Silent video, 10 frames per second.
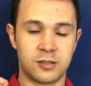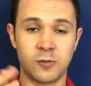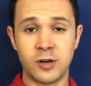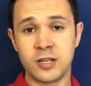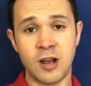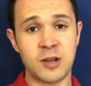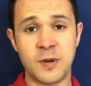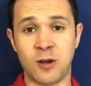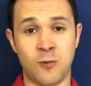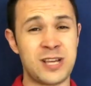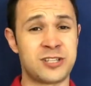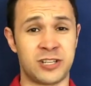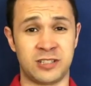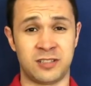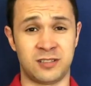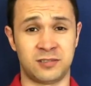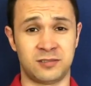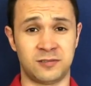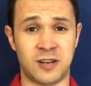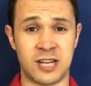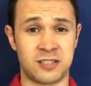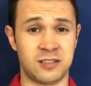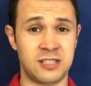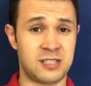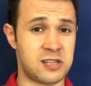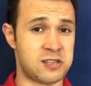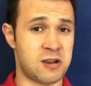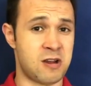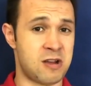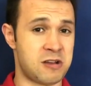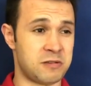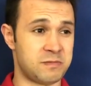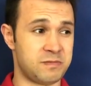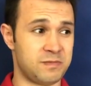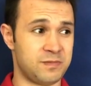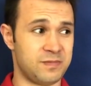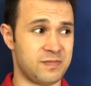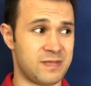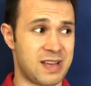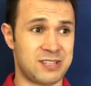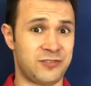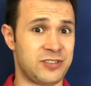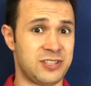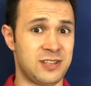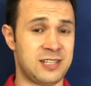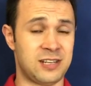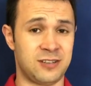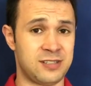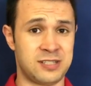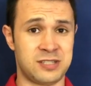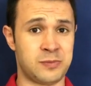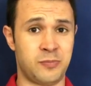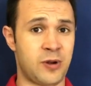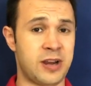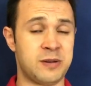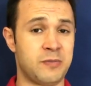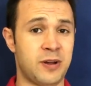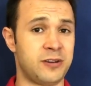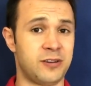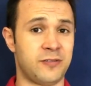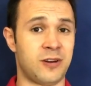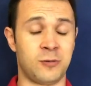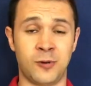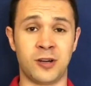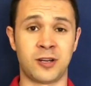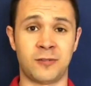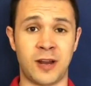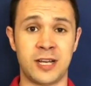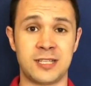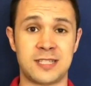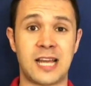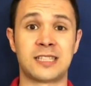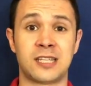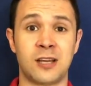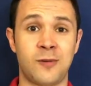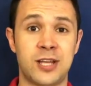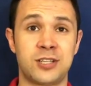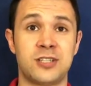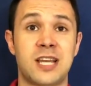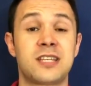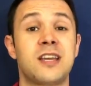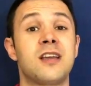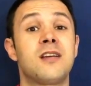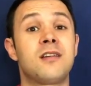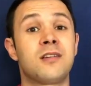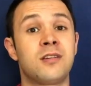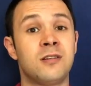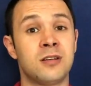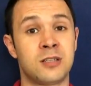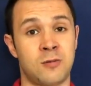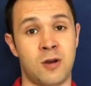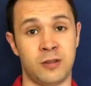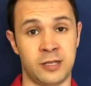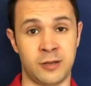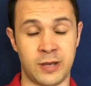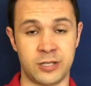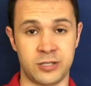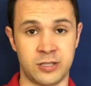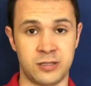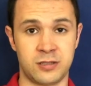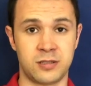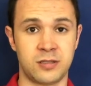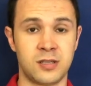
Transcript: So we're going to talk about questions, right? So this is, as facilitators, this is the bread and butter of our work, right? Is asking questions, asking good quality questions.